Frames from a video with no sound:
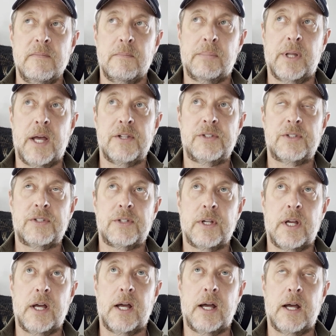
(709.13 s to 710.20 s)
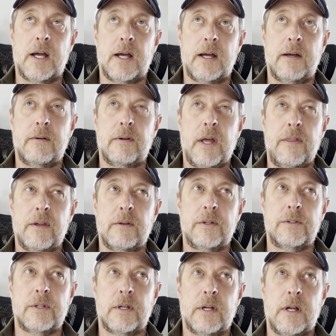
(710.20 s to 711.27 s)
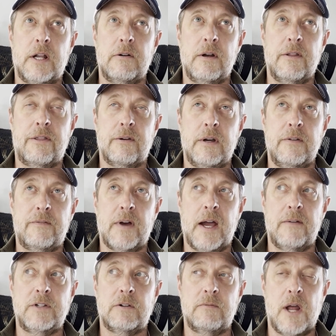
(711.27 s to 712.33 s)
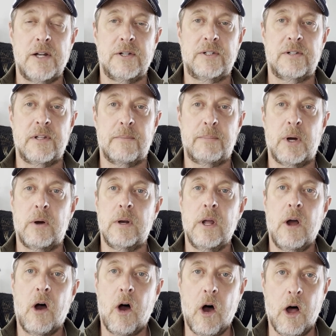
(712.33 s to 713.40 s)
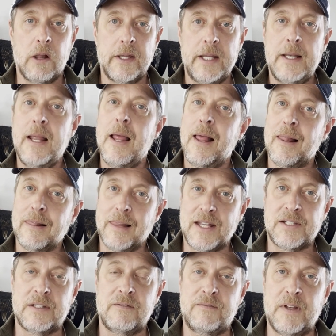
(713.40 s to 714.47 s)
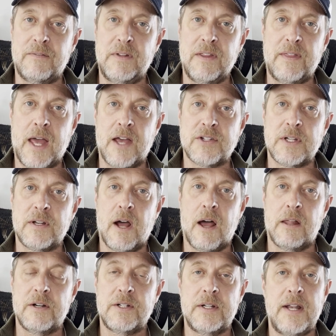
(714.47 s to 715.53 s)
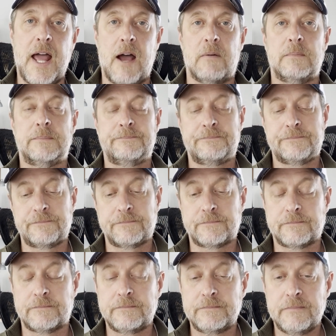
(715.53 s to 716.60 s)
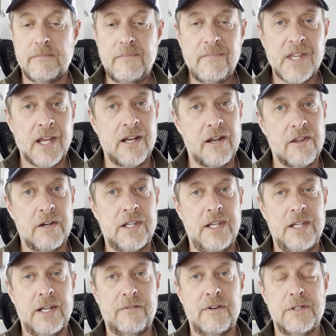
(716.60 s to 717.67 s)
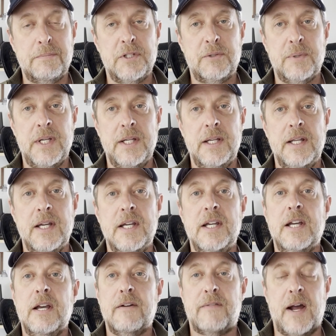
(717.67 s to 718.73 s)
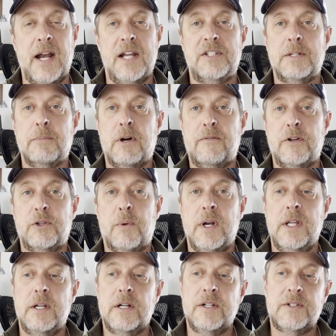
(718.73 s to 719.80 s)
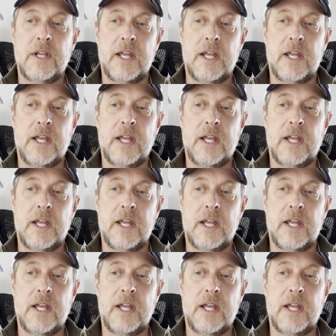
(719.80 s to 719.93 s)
Plus, uh, I think it was 135 to register the boat. All in, less than $50,000. Now, another key difference between financing a boat for 20 years